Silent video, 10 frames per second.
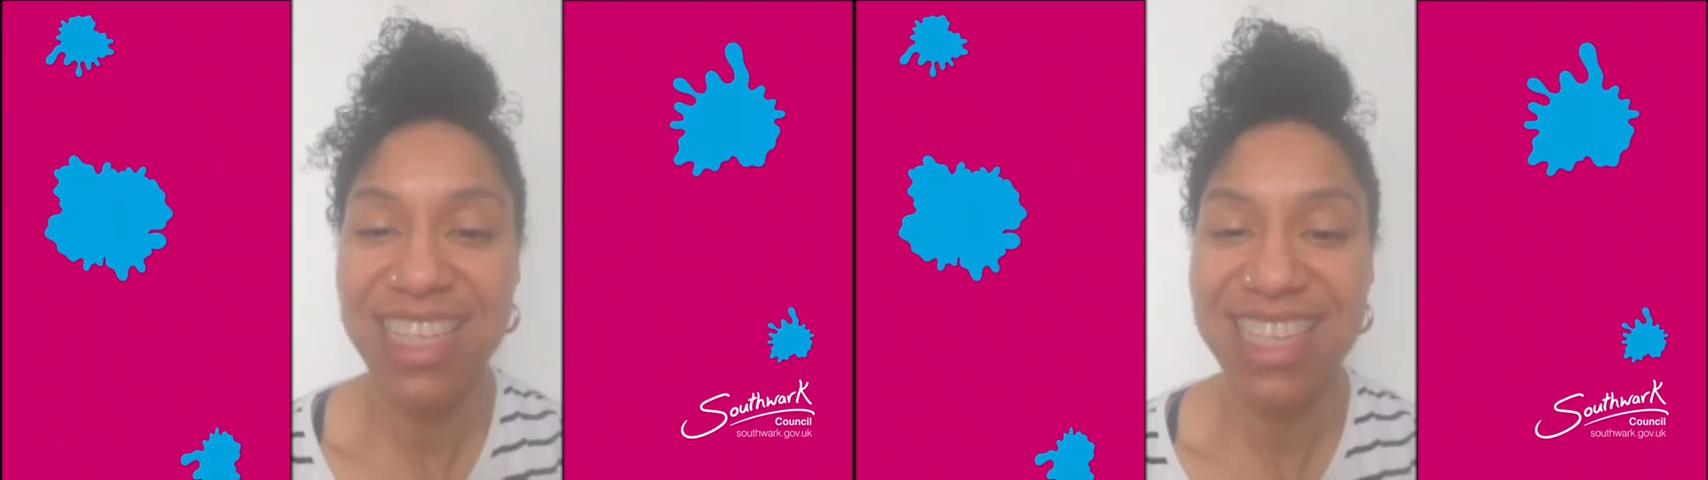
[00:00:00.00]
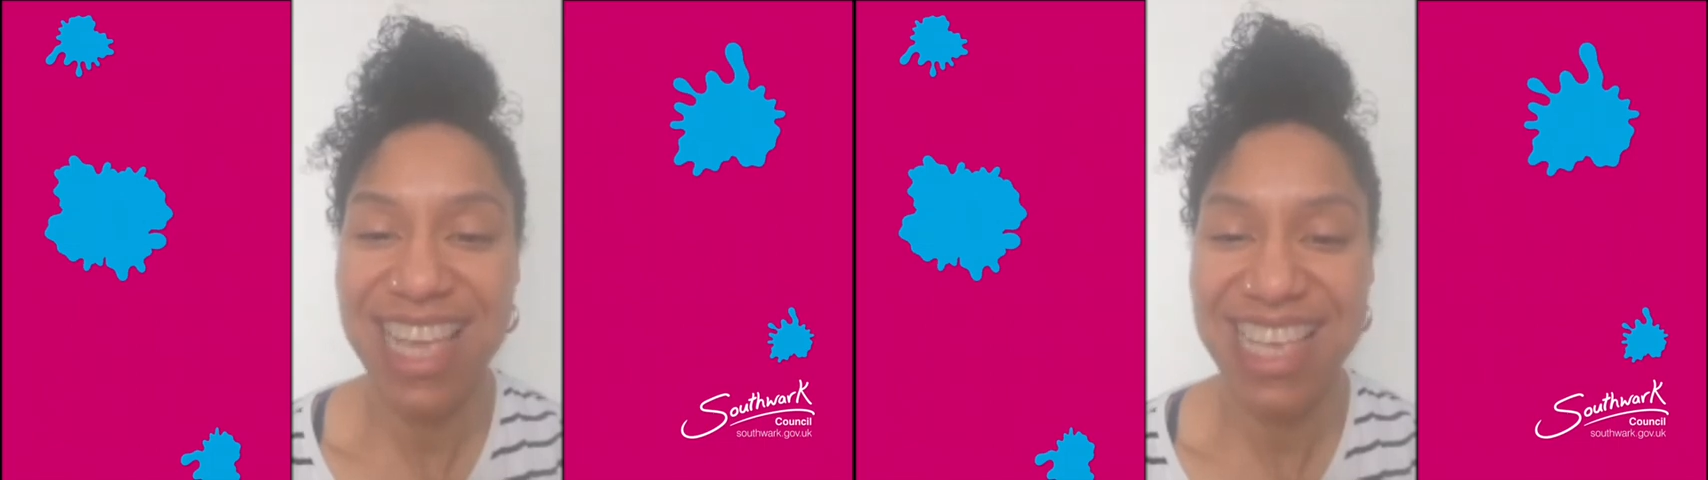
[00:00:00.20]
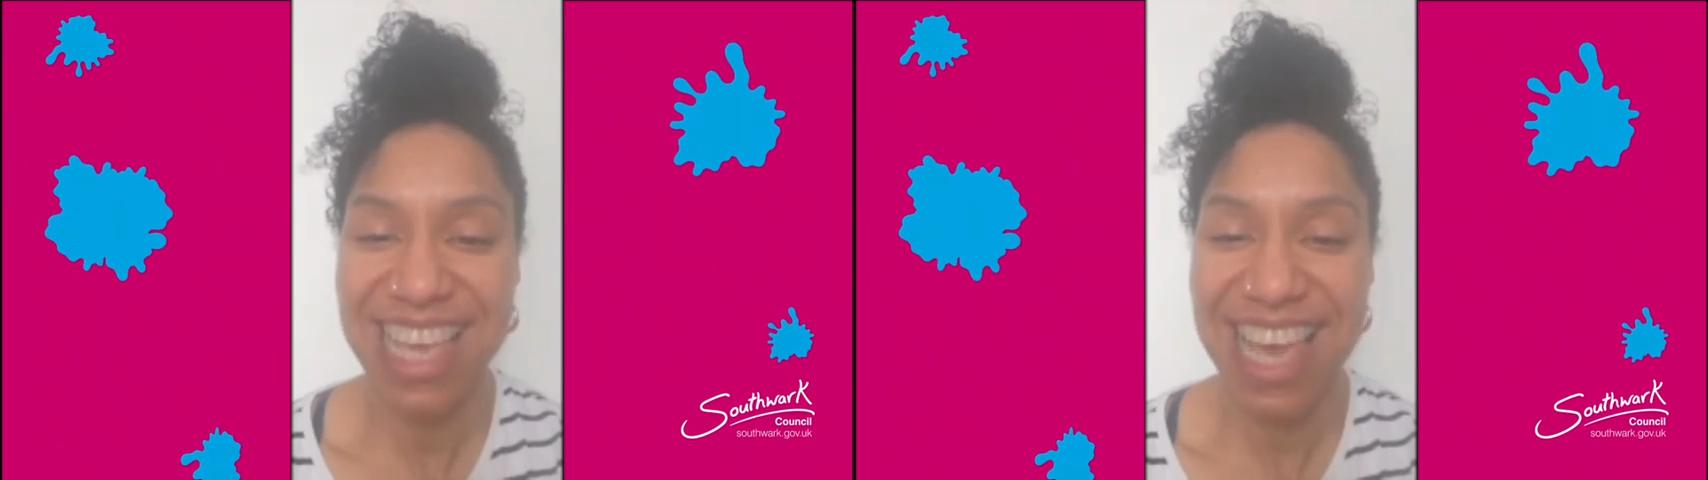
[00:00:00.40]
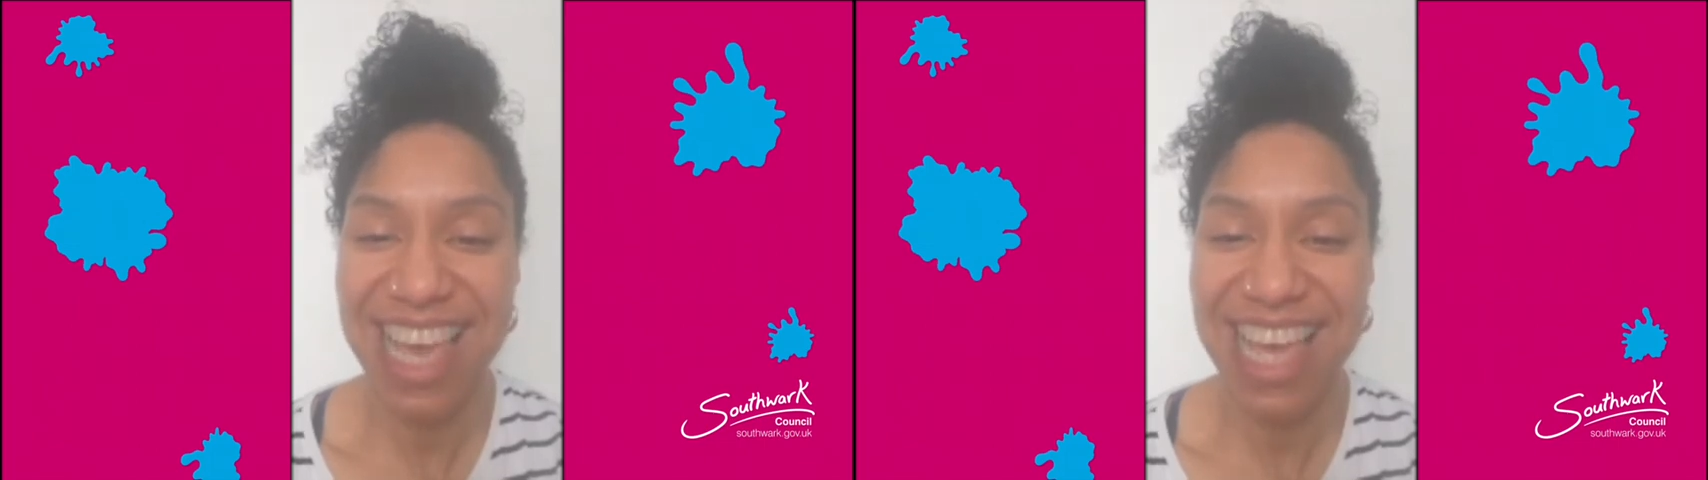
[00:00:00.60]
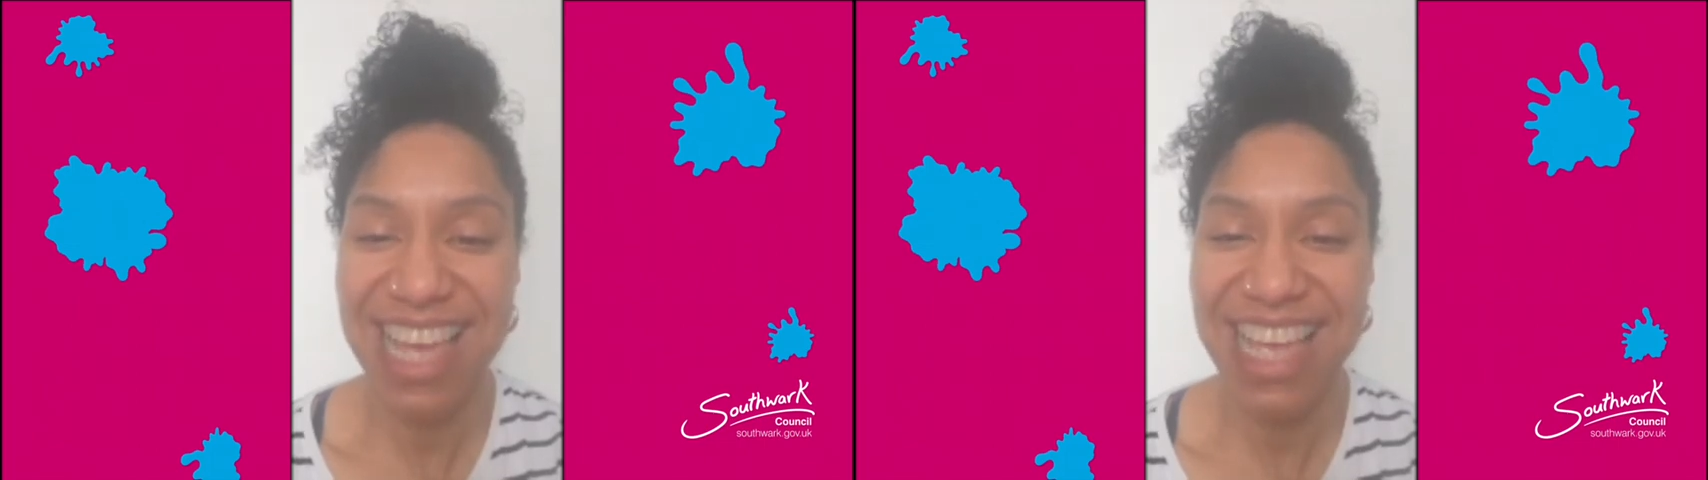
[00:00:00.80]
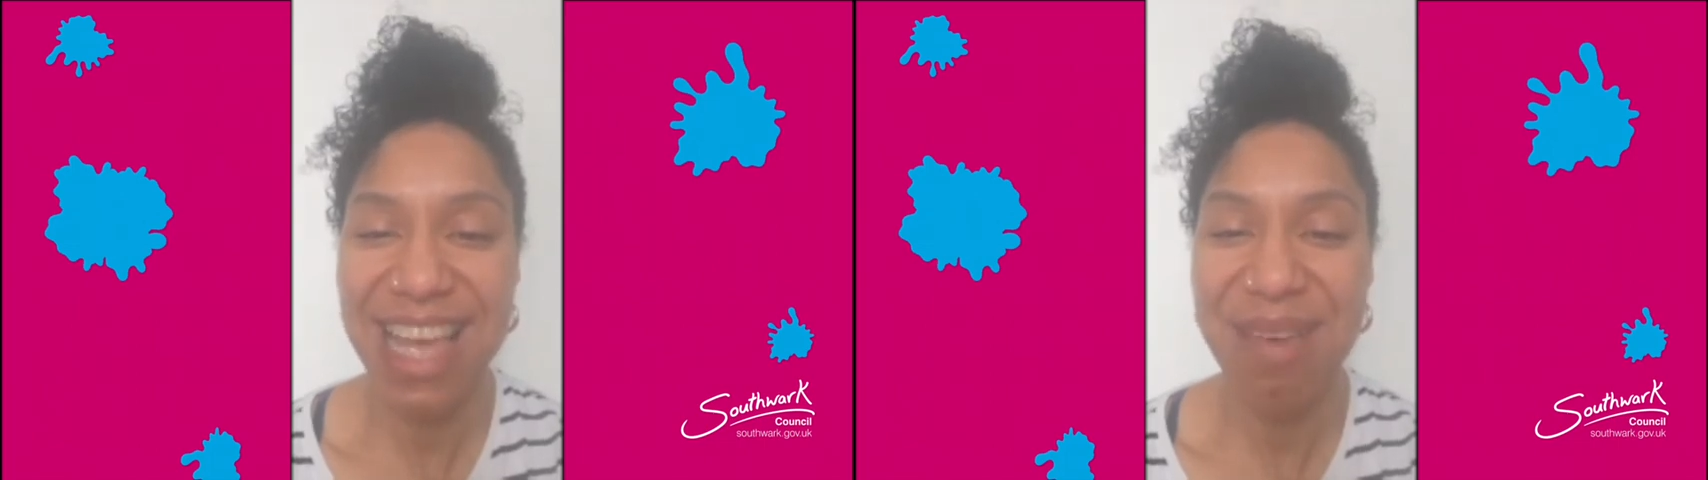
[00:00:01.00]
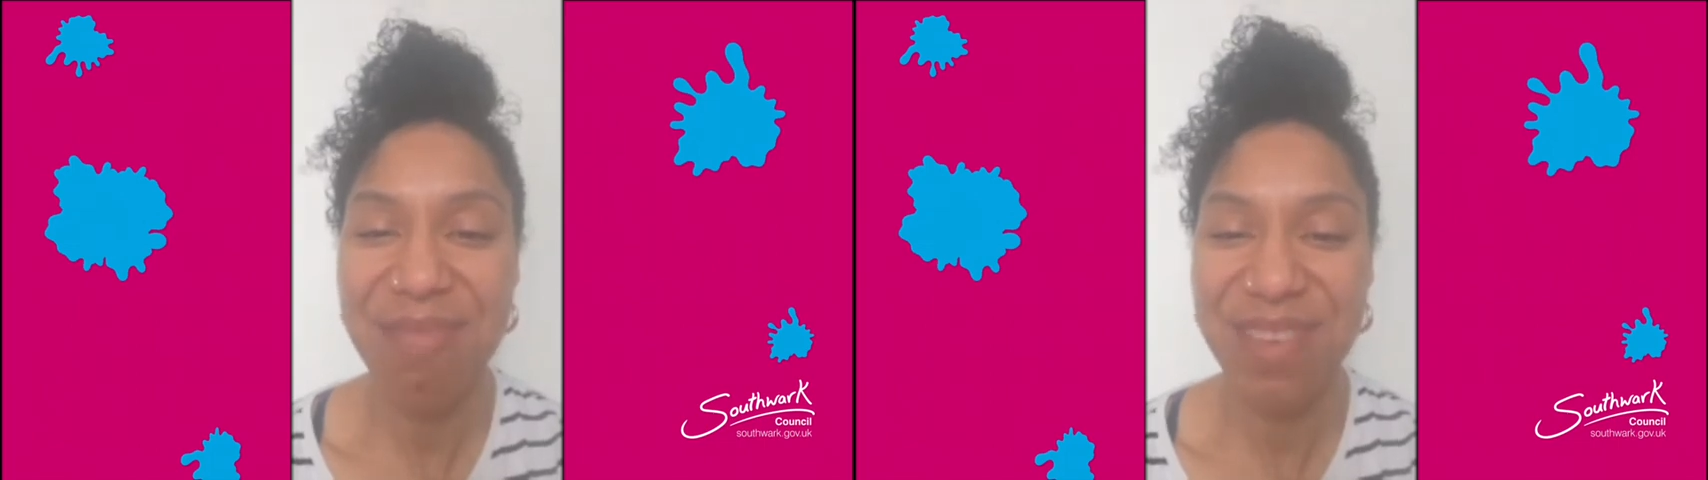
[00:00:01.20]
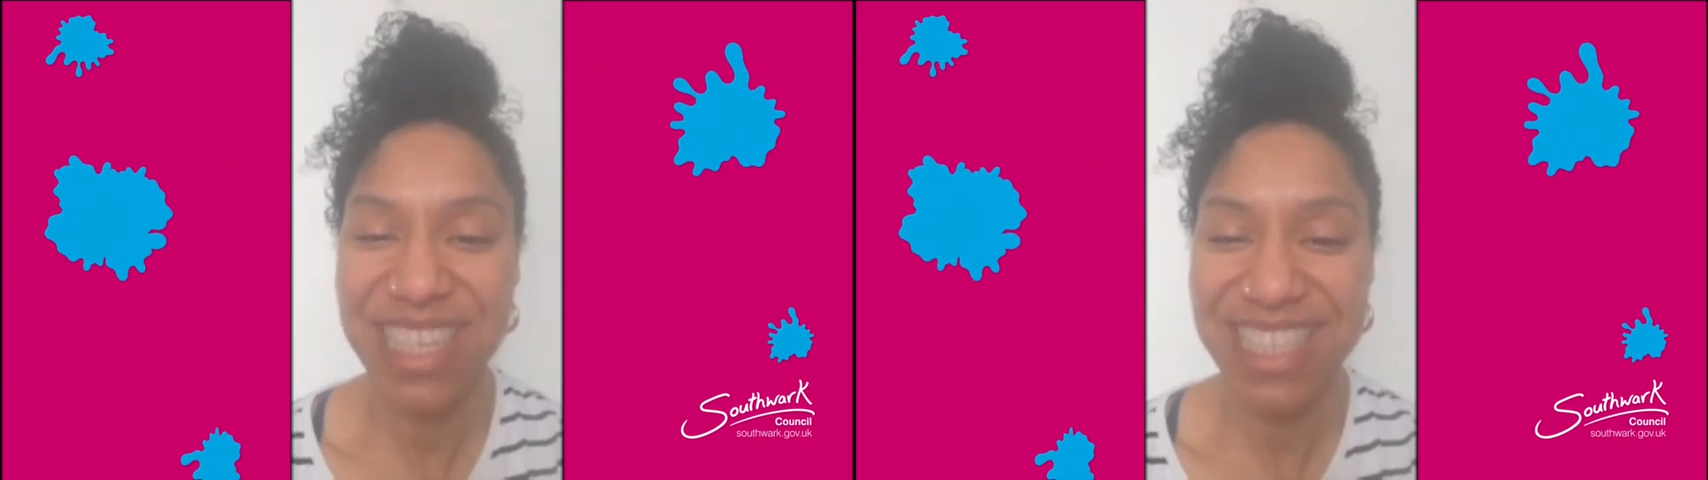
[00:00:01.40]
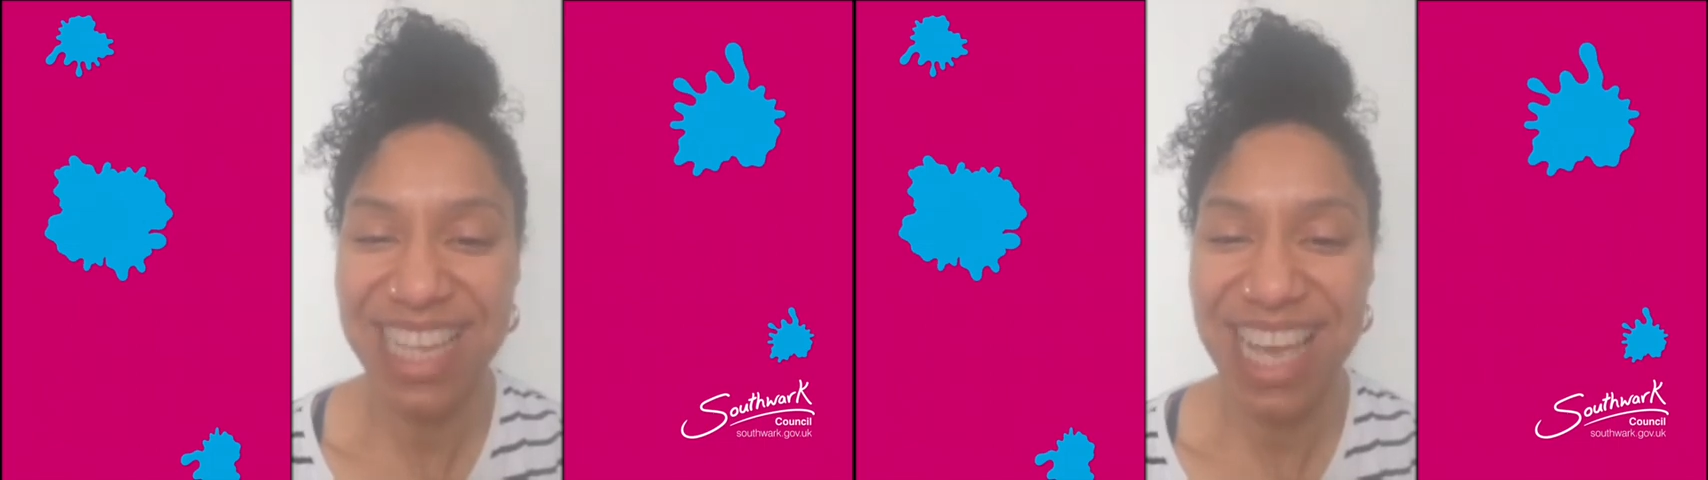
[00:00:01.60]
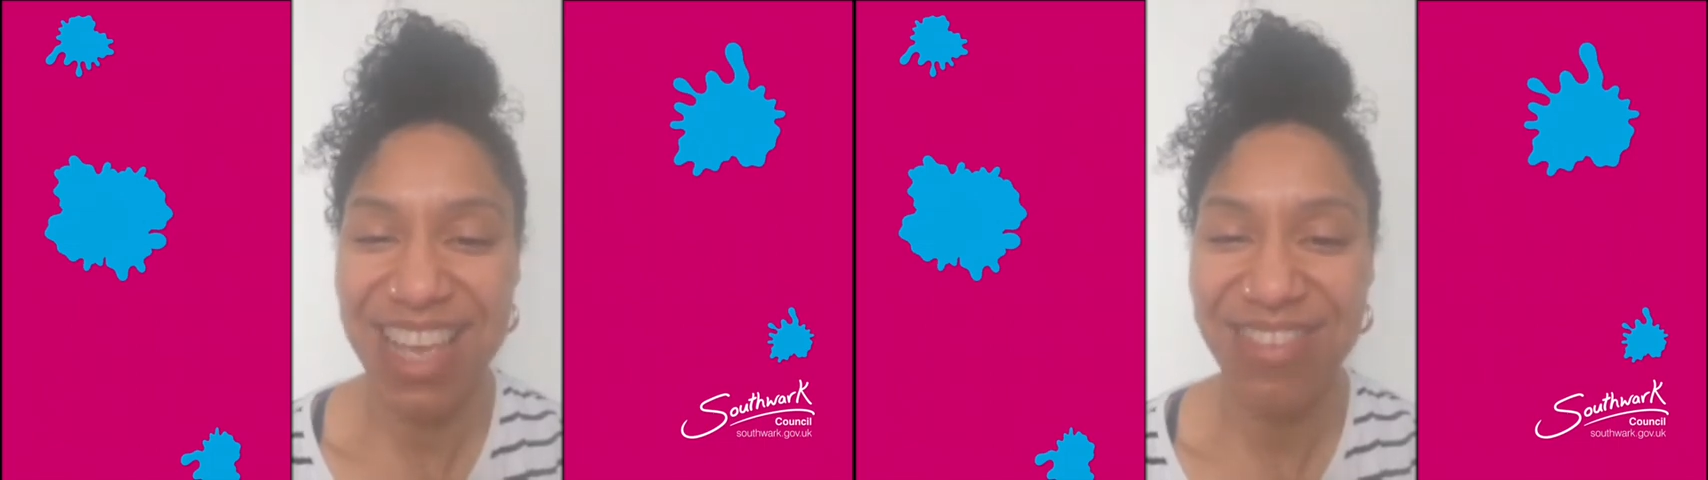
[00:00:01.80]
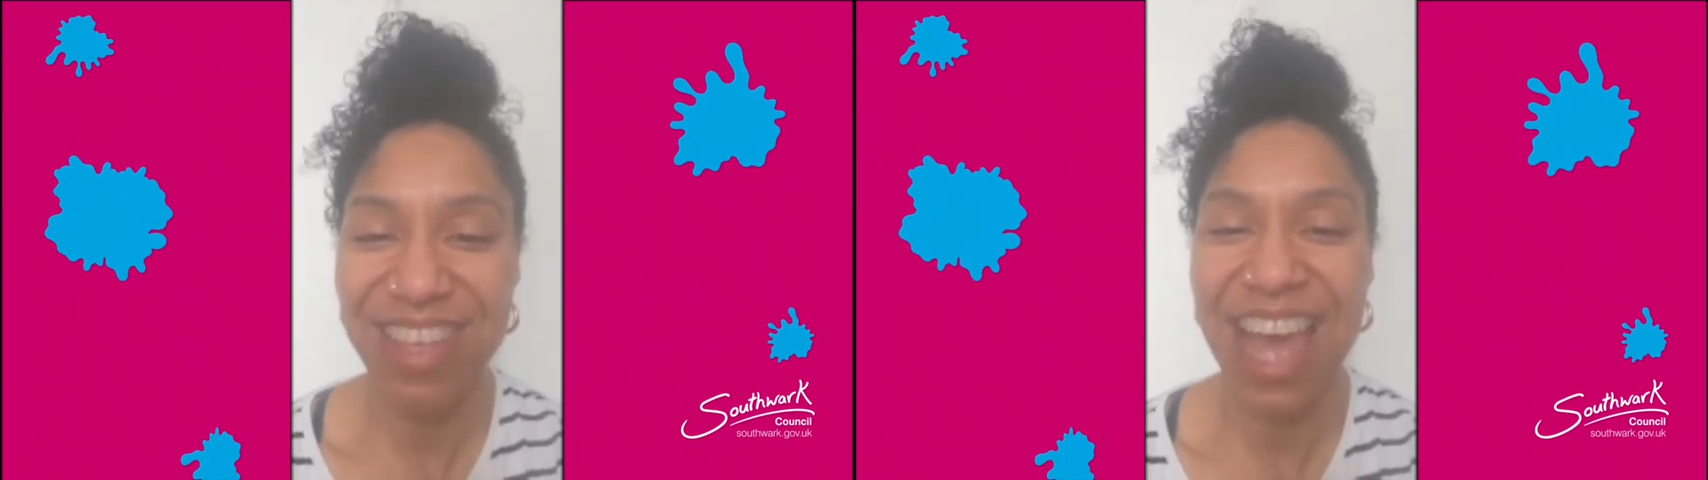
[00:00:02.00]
take care and be safe